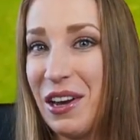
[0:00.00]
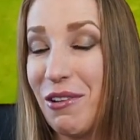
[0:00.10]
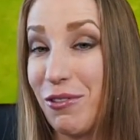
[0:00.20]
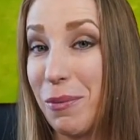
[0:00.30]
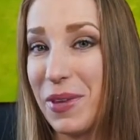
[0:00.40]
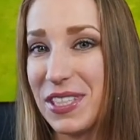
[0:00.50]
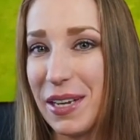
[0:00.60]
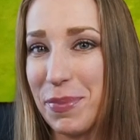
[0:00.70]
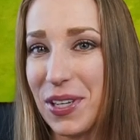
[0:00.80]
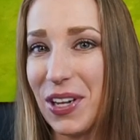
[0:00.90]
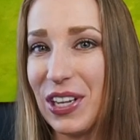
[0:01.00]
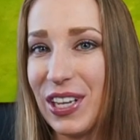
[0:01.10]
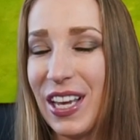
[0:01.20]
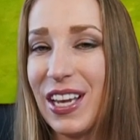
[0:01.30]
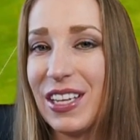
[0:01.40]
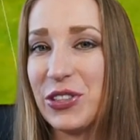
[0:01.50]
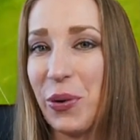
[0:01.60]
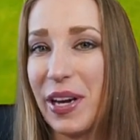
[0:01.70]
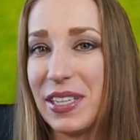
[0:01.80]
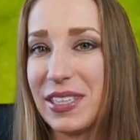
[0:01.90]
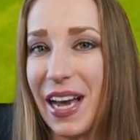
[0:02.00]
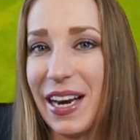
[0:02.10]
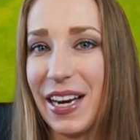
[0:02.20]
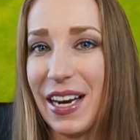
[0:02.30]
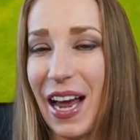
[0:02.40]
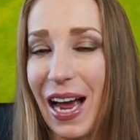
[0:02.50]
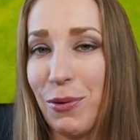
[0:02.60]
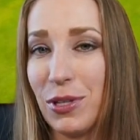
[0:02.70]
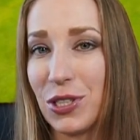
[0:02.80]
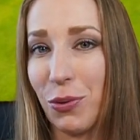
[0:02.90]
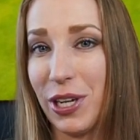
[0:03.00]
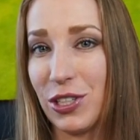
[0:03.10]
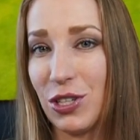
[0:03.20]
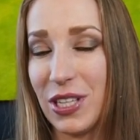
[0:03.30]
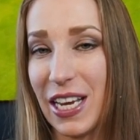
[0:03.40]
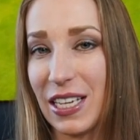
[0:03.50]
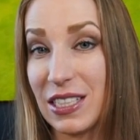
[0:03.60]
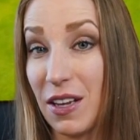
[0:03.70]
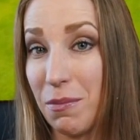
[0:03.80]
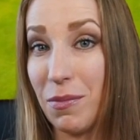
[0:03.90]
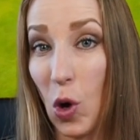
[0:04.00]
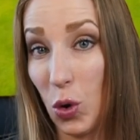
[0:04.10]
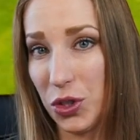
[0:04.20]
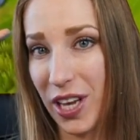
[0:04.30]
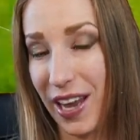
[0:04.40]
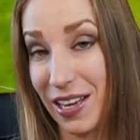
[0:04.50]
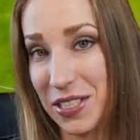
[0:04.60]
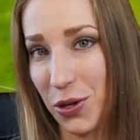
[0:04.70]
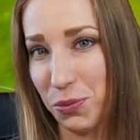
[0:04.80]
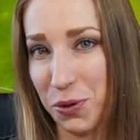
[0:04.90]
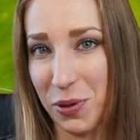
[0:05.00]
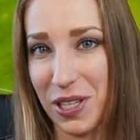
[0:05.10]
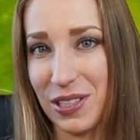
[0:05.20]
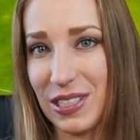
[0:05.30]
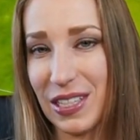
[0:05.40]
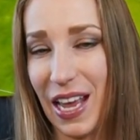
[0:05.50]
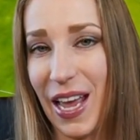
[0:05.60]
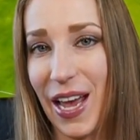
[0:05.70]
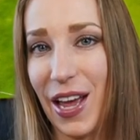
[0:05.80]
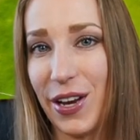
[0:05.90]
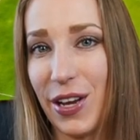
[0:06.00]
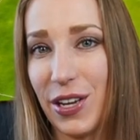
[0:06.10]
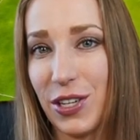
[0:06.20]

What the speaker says: from the typical. So I decided I was going to take some old castle ruins and